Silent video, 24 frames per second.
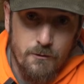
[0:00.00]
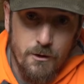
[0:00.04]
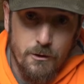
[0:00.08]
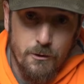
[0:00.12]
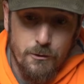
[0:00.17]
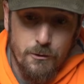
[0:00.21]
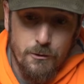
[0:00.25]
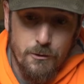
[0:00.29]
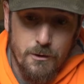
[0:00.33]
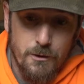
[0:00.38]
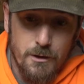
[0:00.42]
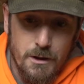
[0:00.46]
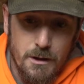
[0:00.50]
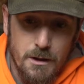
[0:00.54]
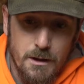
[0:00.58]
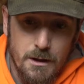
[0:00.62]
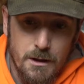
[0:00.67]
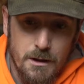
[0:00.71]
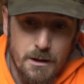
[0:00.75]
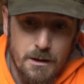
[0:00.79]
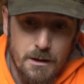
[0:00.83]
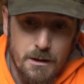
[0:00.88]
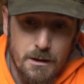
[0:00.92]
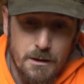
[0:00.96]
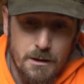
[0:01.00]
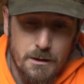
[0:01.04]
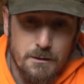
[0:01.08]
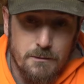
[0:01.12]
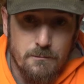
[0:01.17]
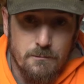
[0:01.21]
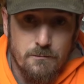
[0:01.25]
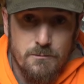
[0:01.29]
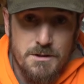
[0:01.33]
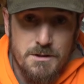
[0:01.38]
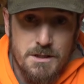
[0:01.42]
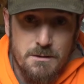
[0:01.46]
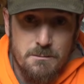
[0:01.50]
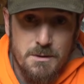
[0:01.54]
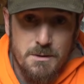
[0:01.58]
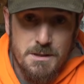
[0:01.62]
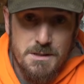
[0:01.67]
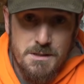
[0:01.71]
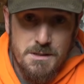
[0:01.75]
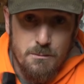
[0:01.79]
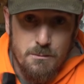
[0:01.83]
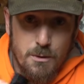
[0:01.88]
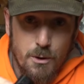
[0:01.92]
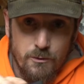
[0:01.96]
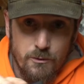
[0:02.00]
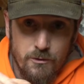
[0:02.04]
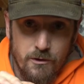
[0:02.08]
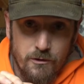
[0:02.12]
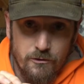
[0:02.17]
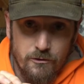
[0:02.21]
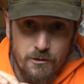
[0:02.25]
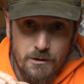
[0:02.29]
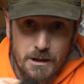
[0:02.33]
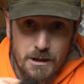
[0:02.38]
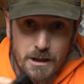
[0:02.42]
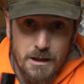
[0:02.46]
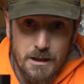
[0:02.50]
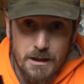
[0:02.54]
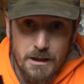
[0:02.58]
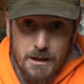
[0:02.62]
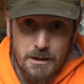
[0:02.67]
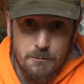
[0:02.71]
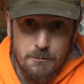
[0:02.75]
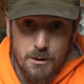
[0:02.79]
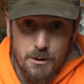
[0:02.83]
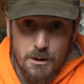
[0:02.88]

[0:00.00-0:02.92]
other tidbits about this light,